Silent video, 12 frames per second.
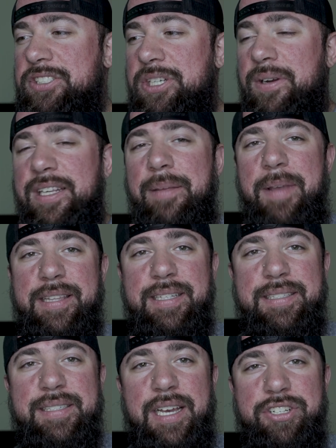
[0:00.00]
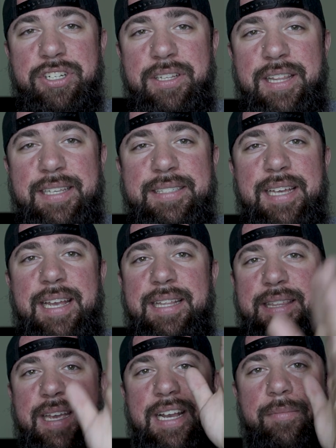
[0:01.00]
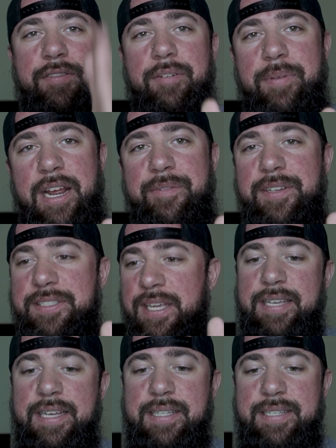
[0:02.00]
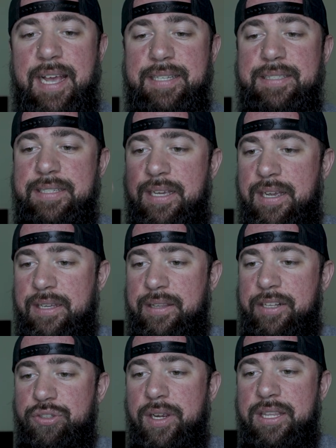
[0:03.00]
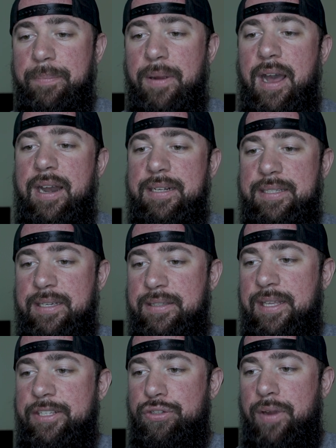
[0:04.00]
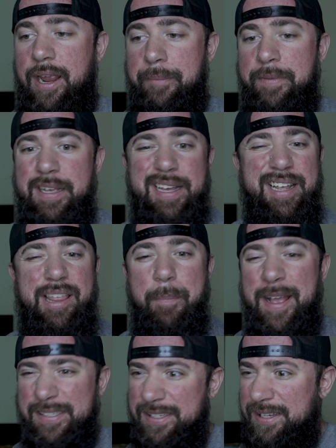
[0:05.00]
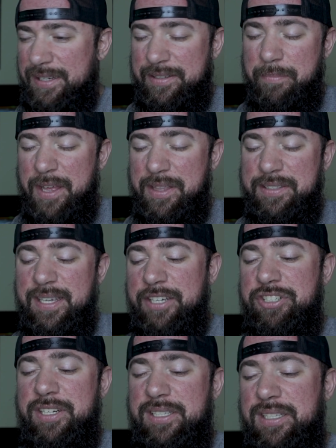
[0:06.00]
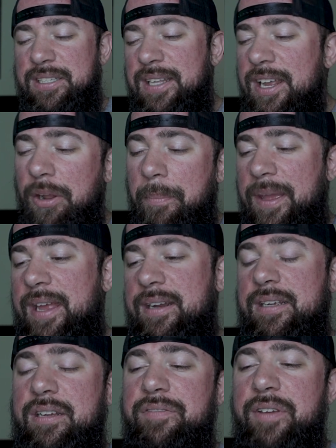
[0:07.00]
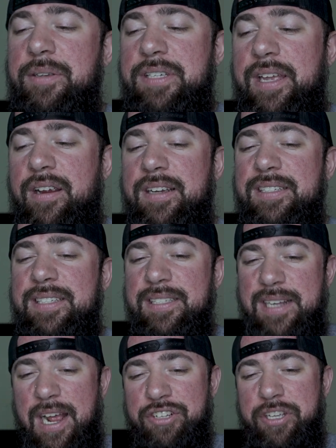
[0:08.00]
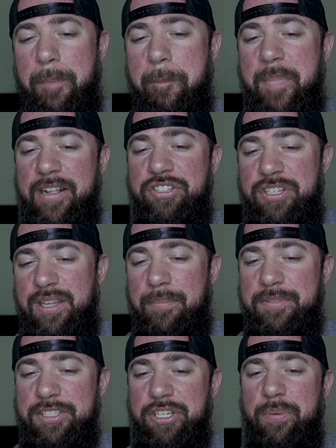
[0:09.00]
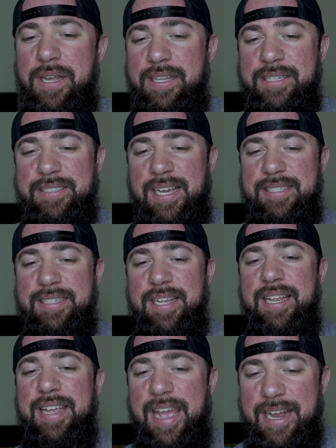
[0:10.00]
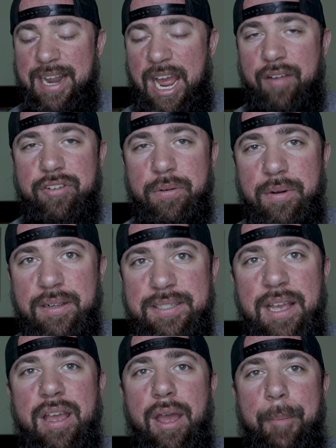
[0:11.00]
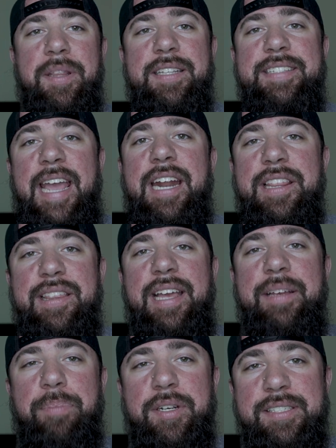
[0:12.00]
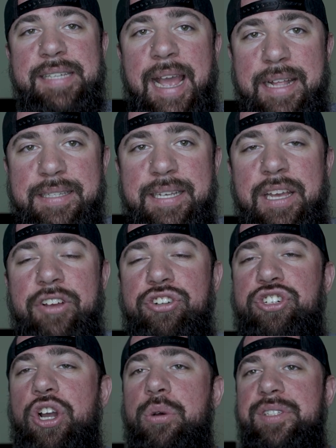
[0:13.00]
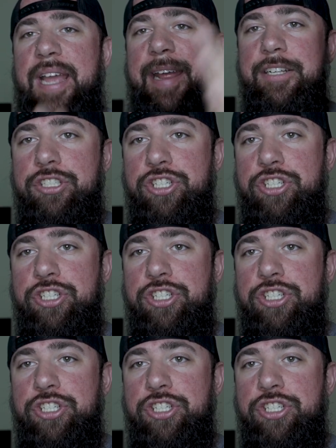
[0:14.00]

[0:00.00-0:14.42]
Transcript: during the methods section, they say that they come in for breakfast, they take the test, they drink the product, they train. The method section is a little bit confusing here because it doesn't actually mention them doing the test again afterwards, but the data that they present shows a